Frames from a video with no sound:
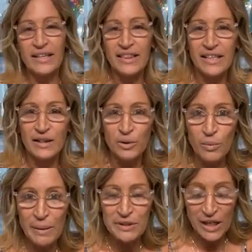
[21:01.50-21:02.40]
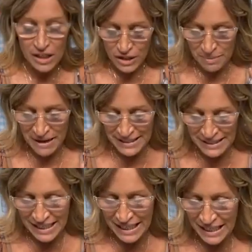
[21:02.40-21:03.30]
Like, glue webs touching my
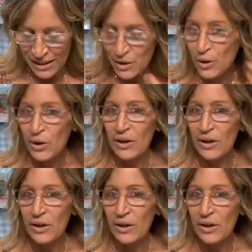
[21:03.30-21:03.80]
skin.